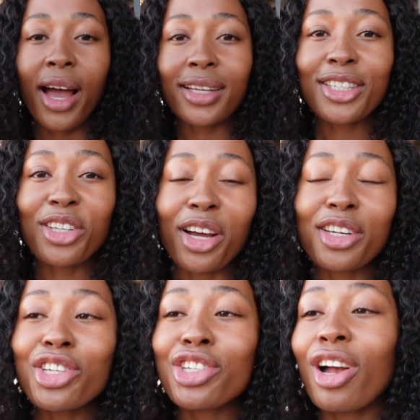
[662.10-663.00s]
I just got
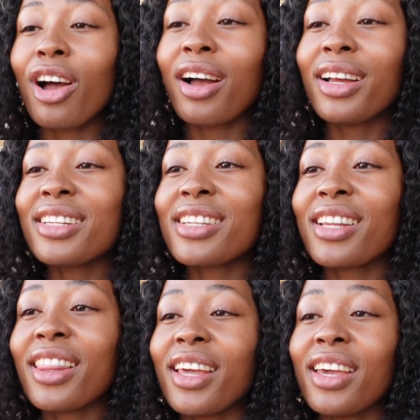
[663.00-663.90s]
a shot.
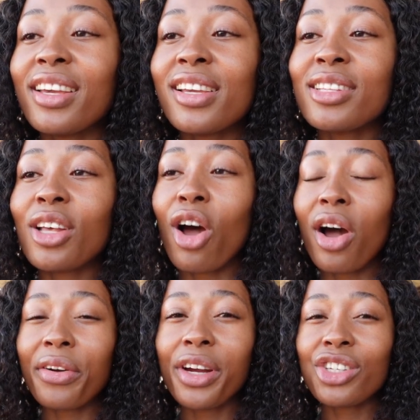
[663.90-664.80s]
There is
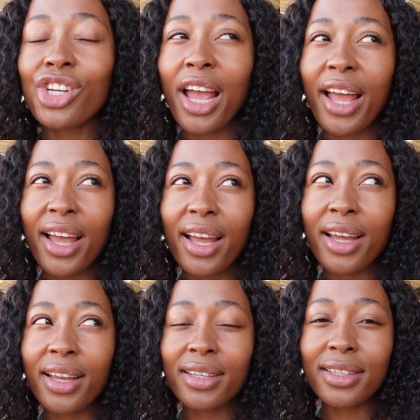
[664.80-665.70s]
orange
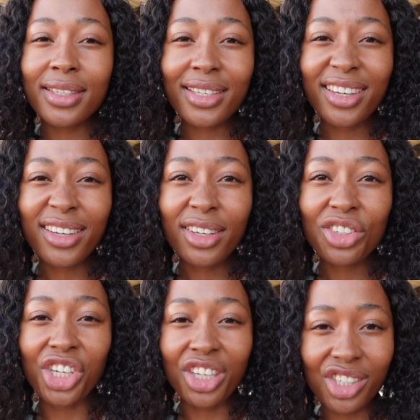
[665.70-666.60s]
and
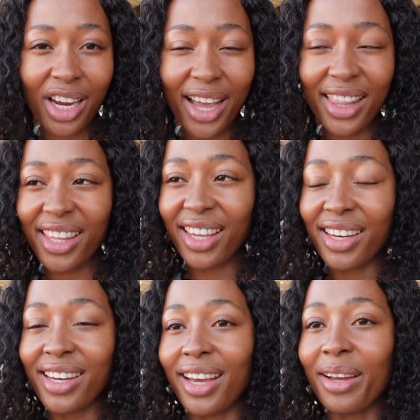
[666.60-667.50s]
ginger, I think,
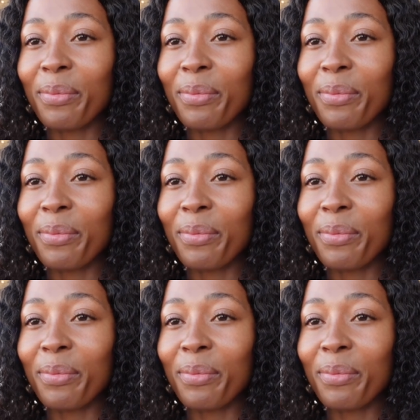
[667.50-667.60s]
in here.